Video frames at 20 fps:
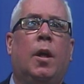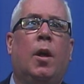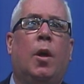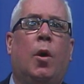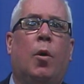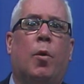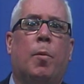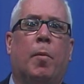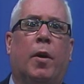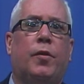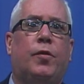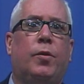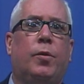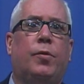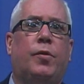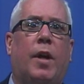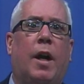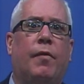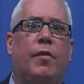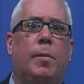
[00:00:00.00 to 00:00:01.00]
We must
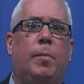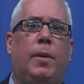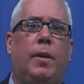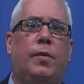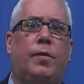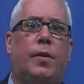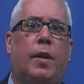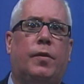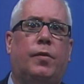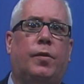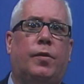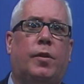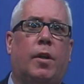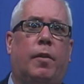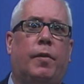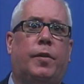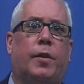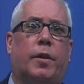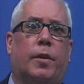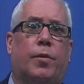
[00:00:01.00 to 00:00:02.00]
use every means
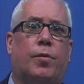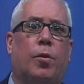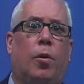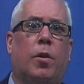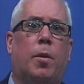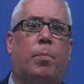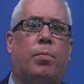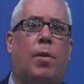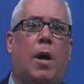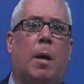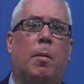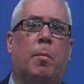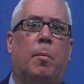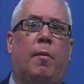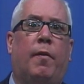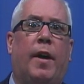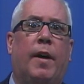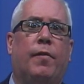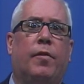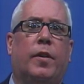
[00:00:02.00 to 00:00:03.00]
necessary to control the problem
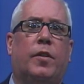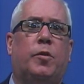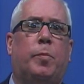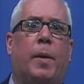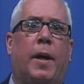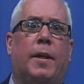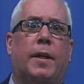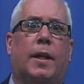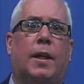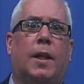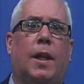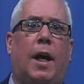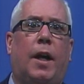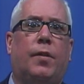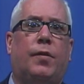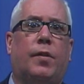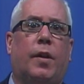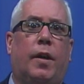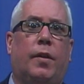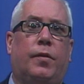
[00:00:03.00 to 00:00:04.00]
of ever-expanding
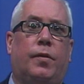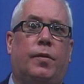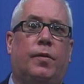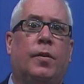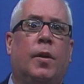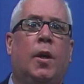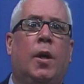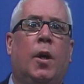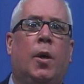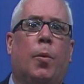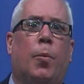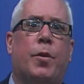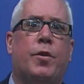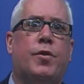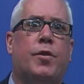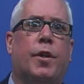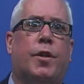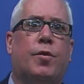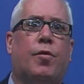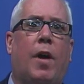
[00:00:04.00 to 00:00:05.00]
class sizes,
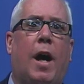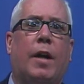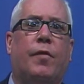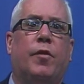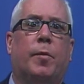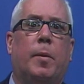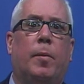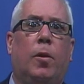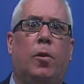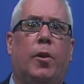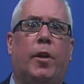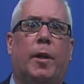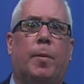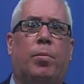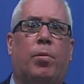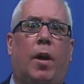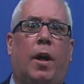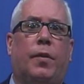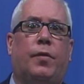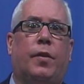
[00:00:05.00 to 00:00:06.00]
which detract from the learning
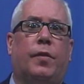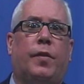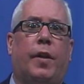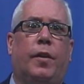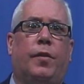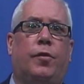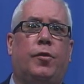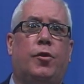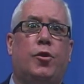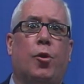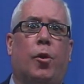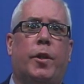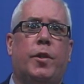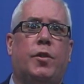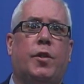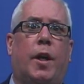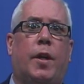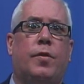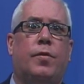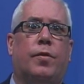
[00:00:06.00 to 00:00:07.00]
process and
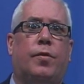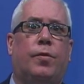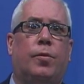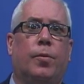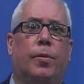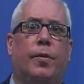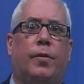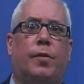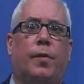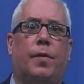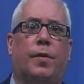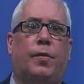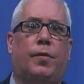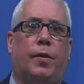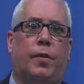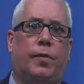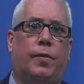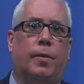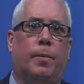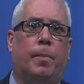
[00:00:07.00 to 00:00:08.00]
shortchange the students of the
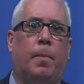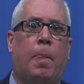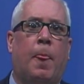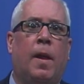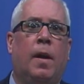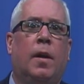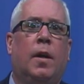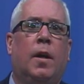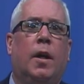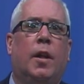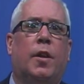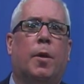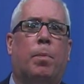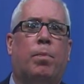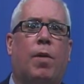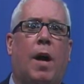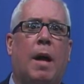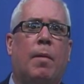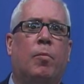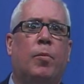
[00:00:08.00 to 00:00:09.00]
system. The
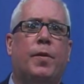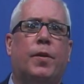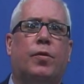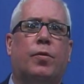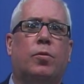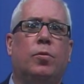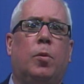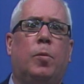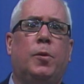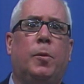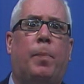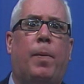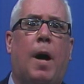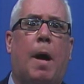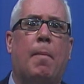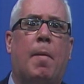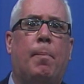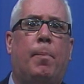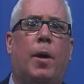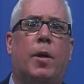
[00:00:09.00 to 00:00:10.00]
problem with the school
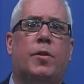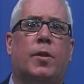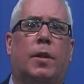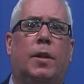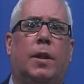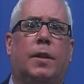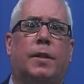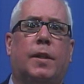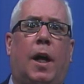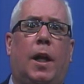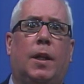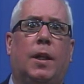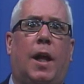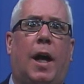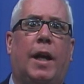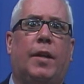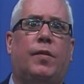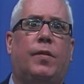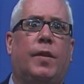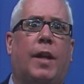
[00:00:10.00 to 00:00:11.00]
department budget
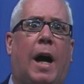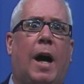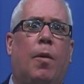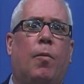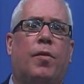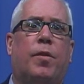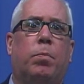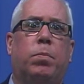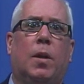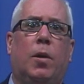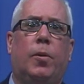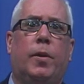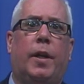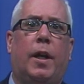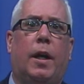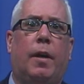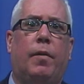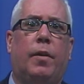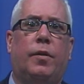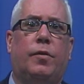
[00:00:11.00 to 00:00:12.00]
lies not with bloated
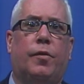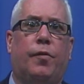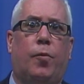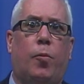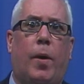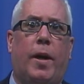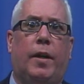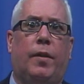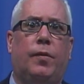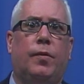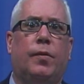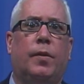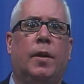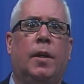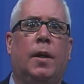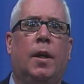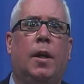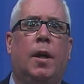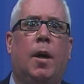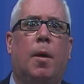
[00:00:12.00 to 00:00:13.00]
areas of waste,
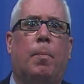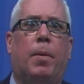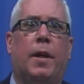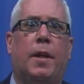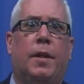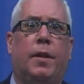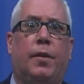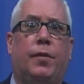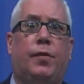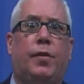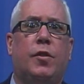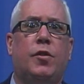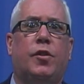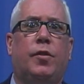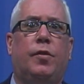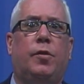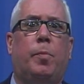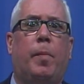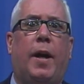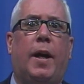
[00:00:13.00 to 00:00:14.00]
but in
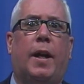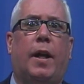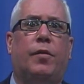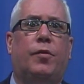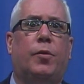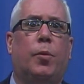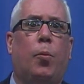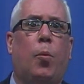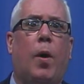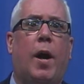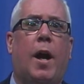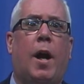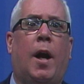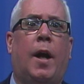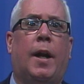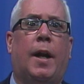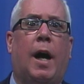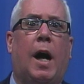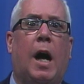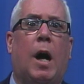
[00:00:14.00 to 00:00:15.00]
decisions made as to where
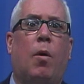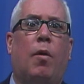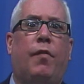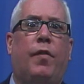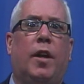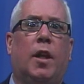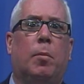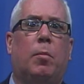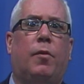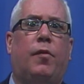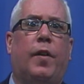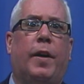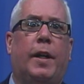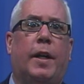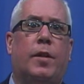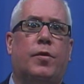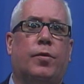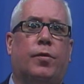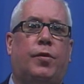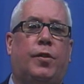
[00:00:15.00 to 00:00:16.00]
and how available
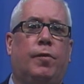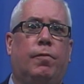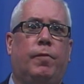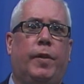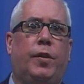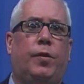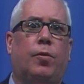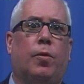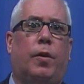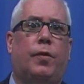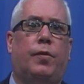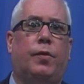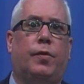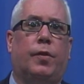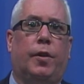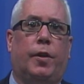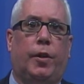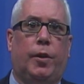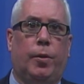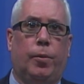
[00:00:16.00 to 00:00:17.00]
financial resources
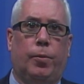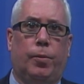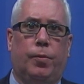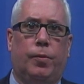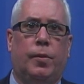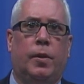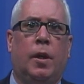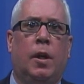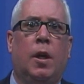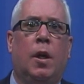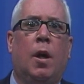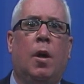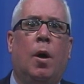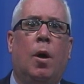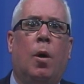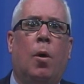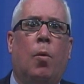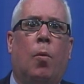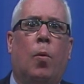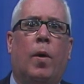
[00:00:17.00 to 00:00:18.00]
are used.
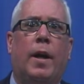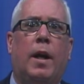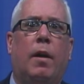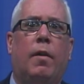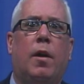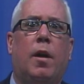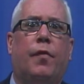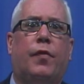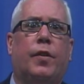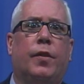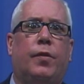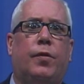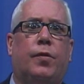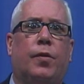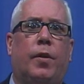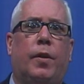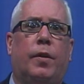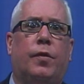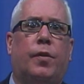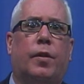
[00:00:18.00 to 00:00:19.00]
One area of
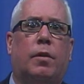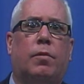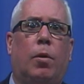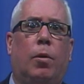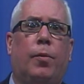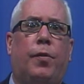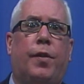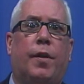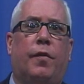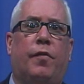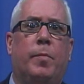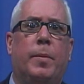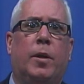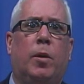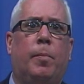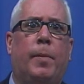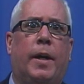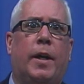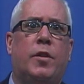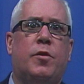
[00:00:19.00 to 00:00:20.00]
concern is the growth of
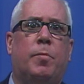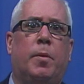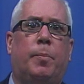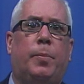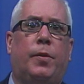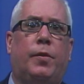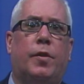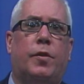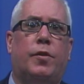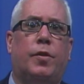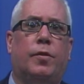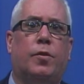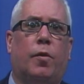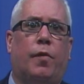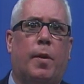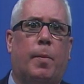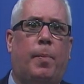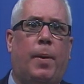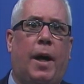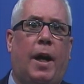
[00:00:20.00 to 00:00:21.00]
middle management positions
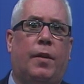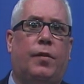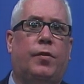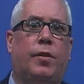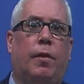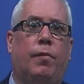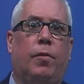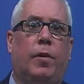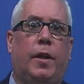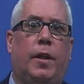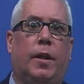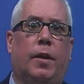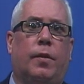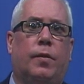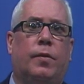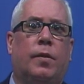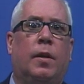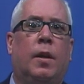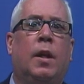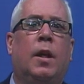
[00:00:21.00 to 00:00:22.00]
over the past several
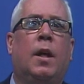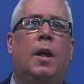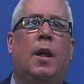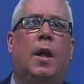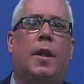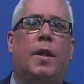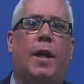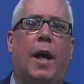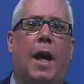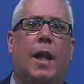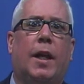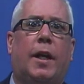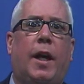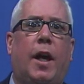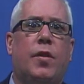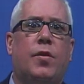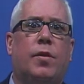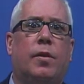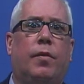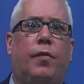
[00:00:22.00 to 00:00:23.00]
years. The
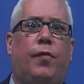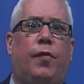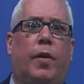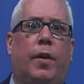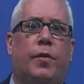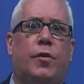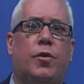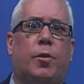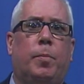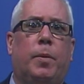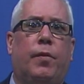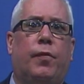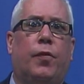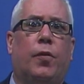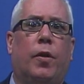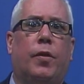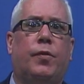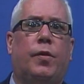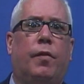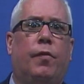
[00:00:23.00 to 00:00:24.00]
allocation of funds should be
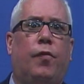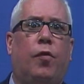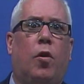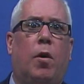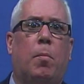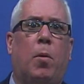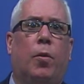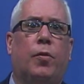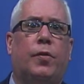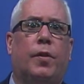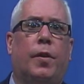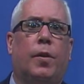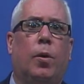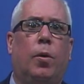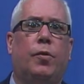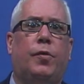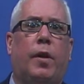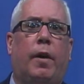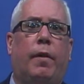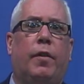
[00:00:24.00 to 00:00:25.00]
first and foremost in
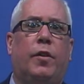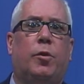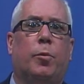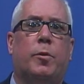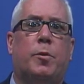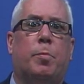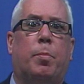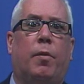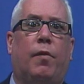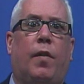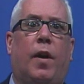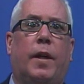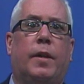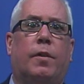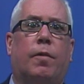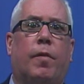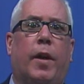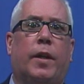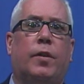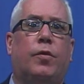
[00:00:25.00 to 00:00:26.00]
those areas which provide
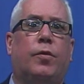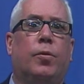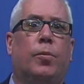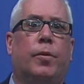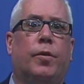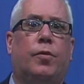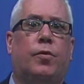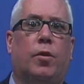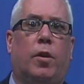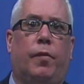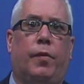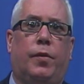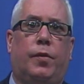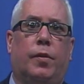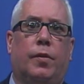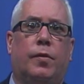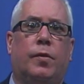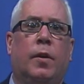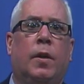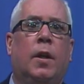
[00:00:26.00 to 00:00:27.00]
direct student services.